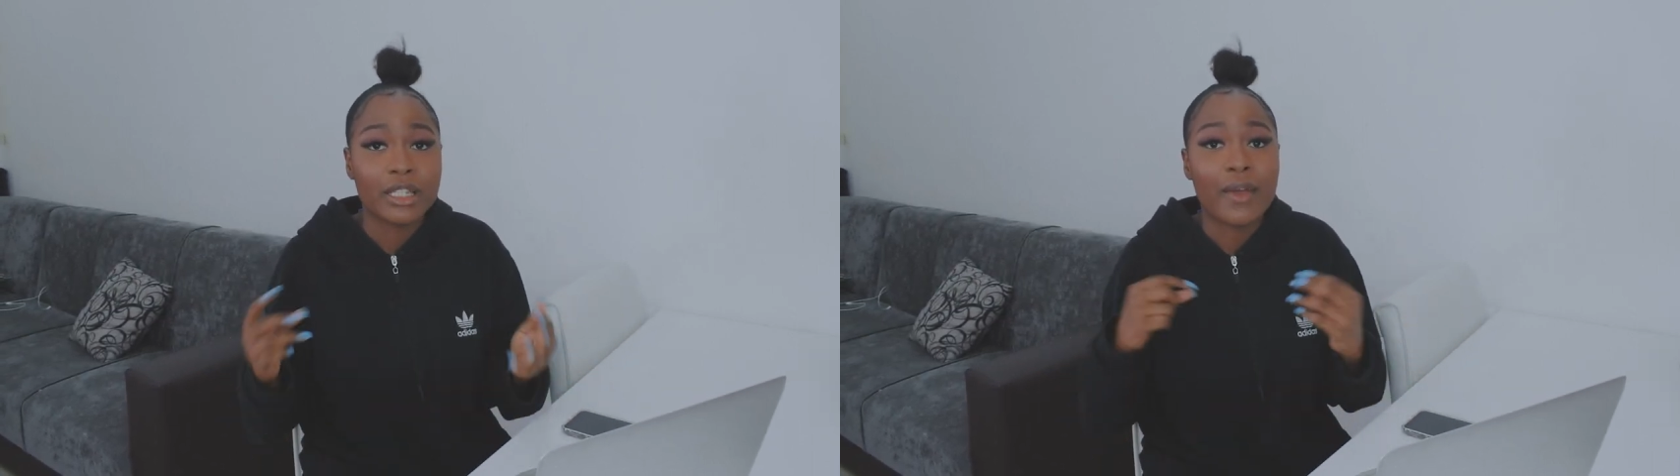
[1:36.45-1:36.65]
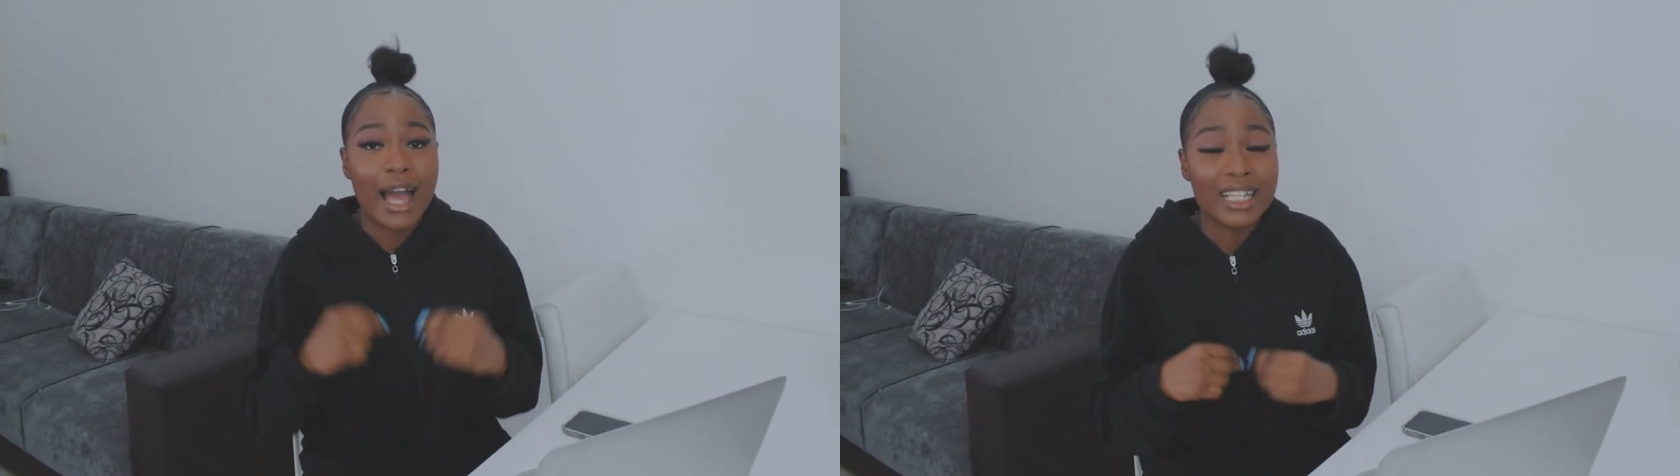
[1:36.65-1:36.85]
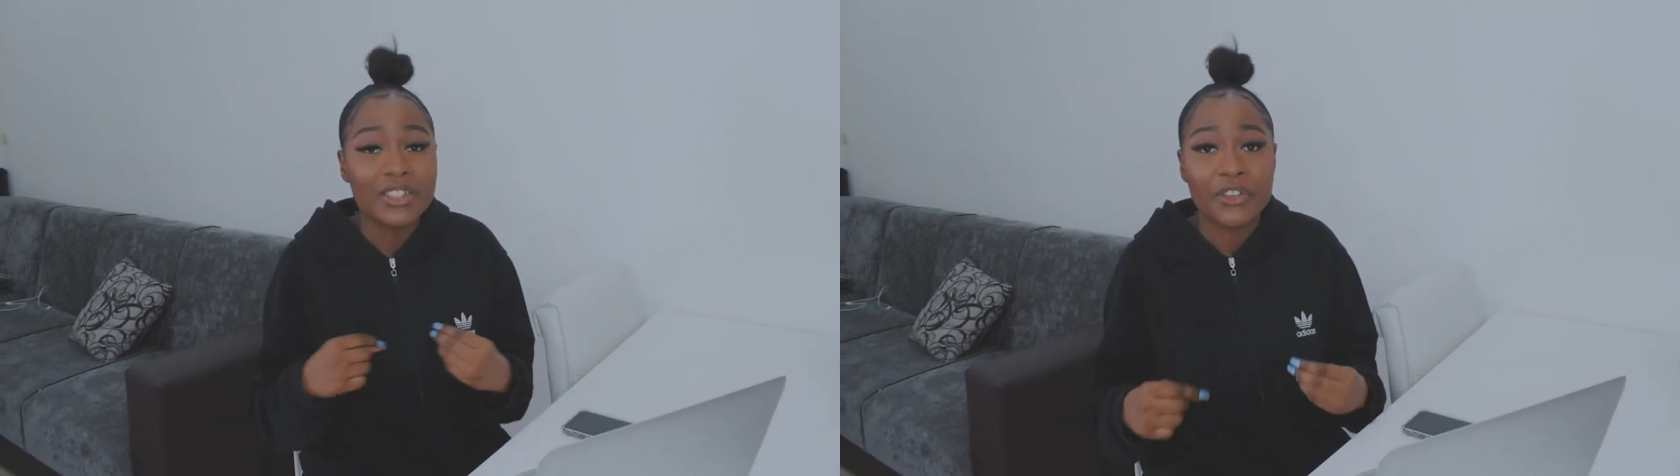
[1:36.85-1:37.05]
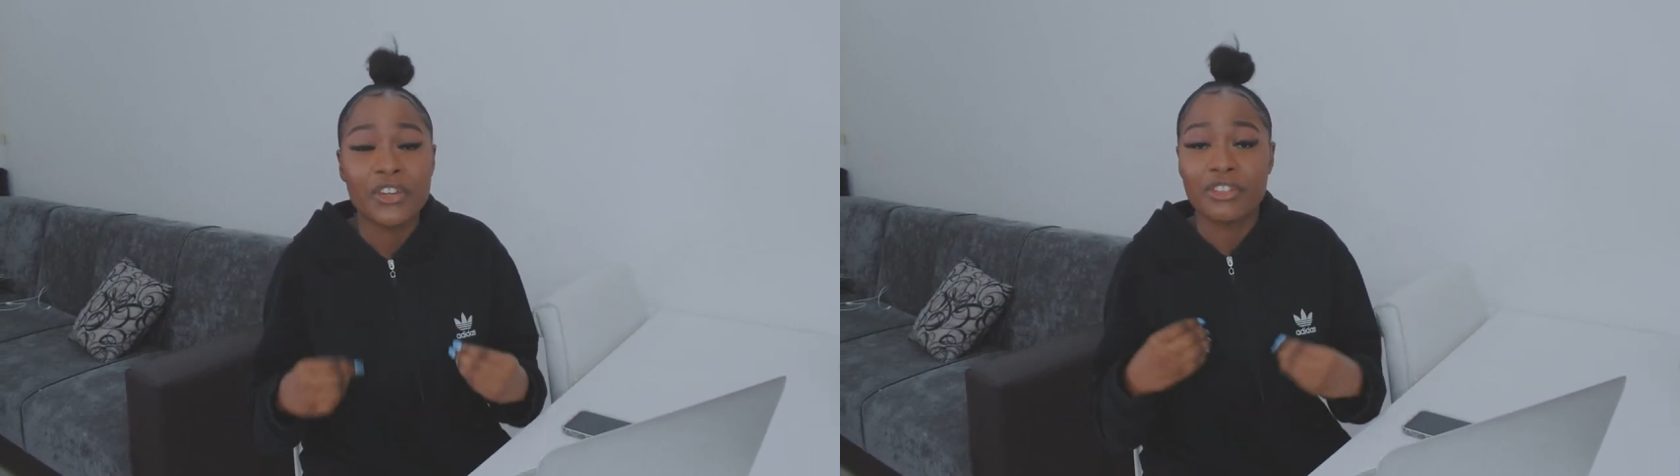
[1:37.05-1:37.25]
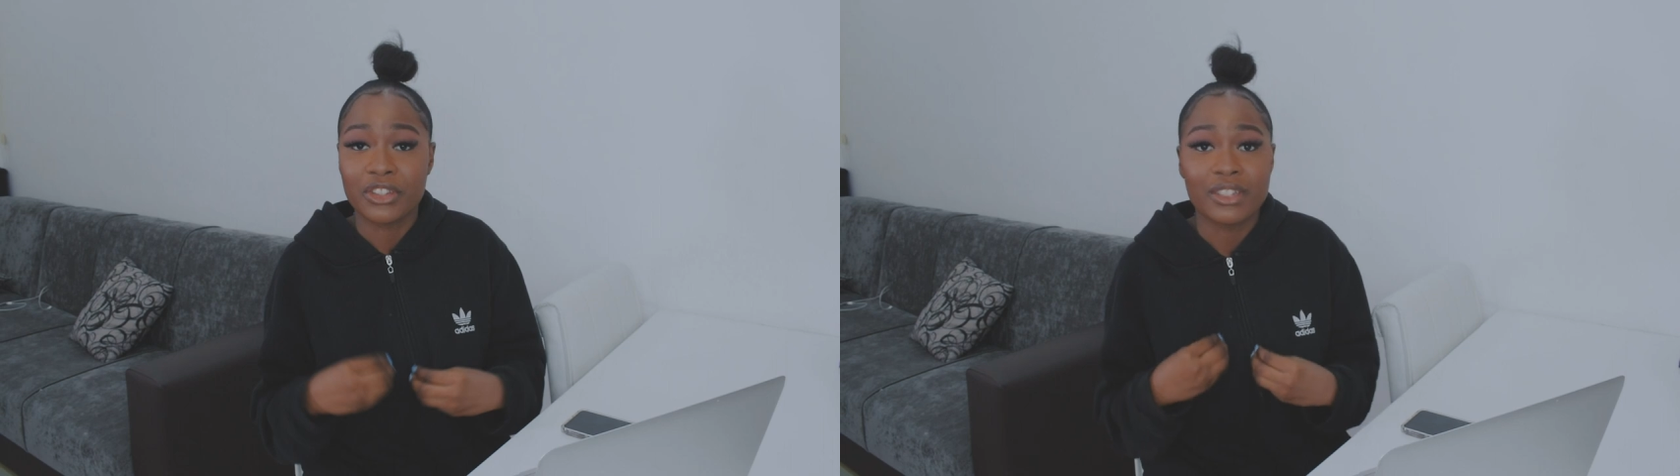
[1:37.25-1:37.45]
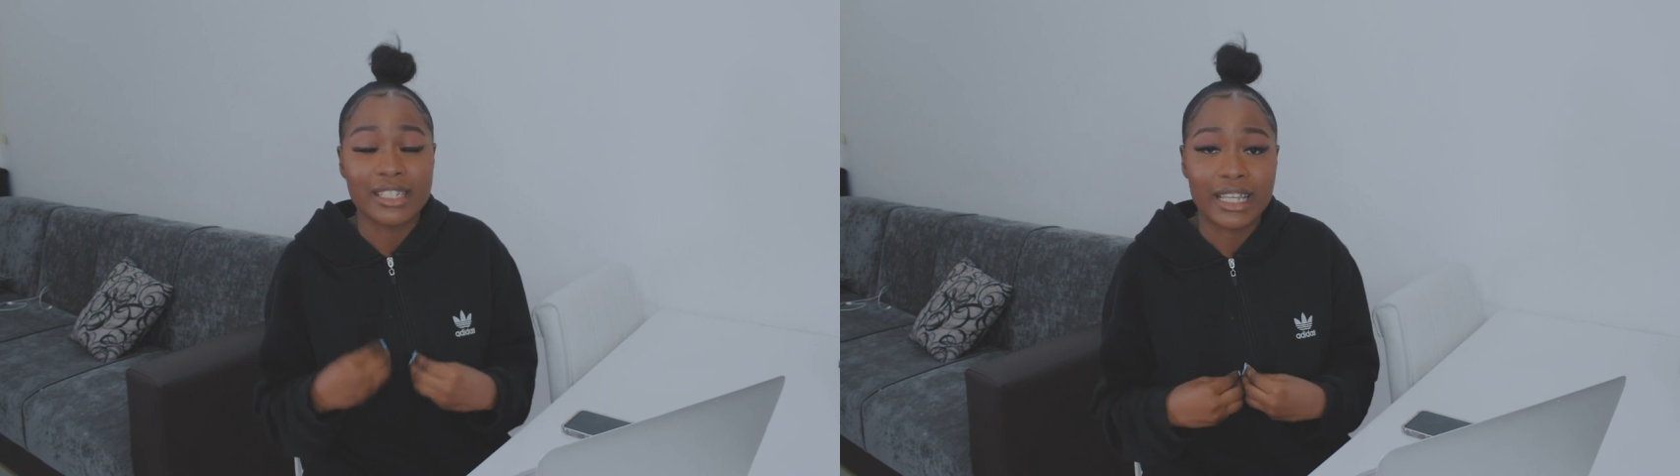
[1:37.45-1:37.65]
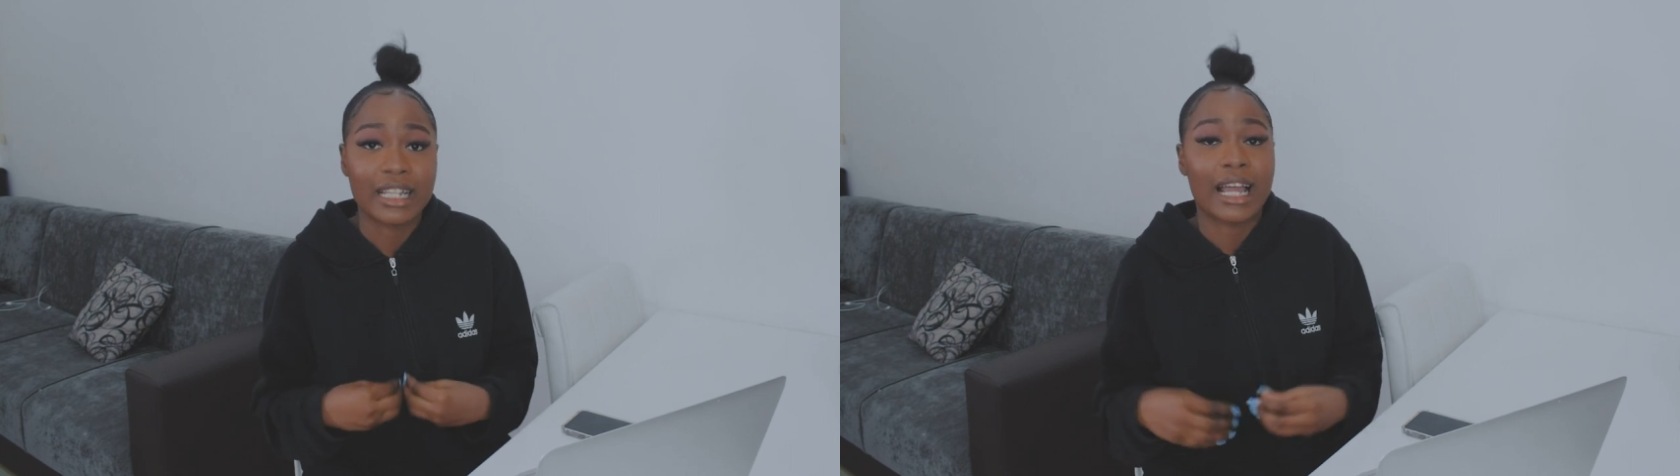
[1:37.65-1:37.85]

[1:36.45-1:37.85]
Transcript: they were asking for your return ticket.